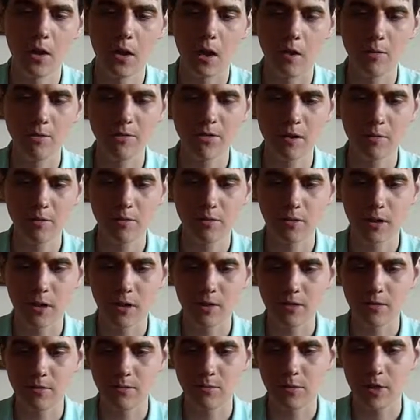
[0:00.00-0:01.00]
I was able to
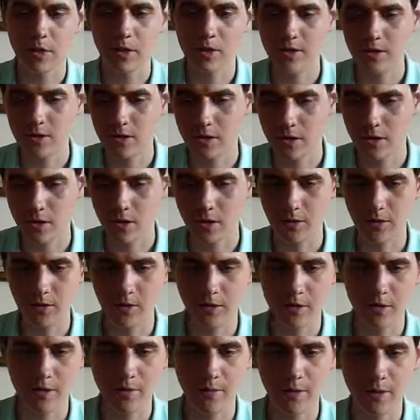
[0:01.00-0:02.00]
get some lacing kind
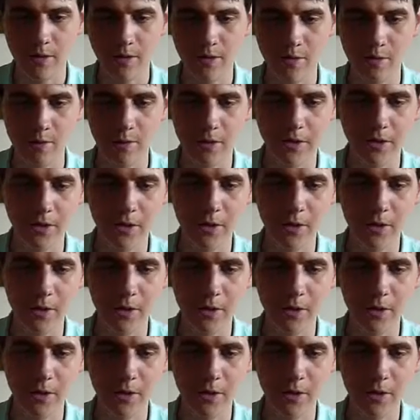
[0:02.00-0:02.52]
of dissipated by